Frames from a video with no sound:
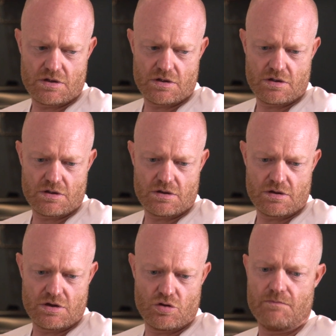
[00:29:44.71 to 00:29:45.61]
your
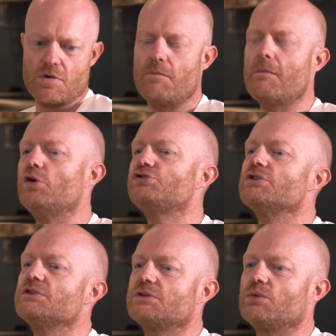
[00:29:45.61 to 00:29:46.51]

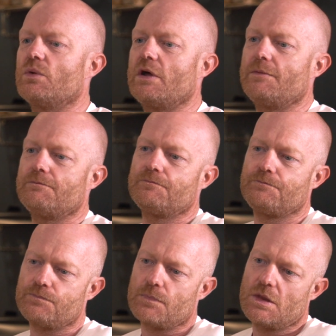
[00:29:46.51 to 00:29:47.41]
emotions and all that.
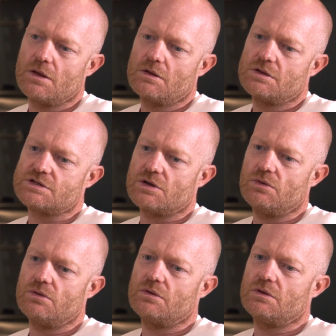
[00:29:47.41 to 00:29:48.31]
So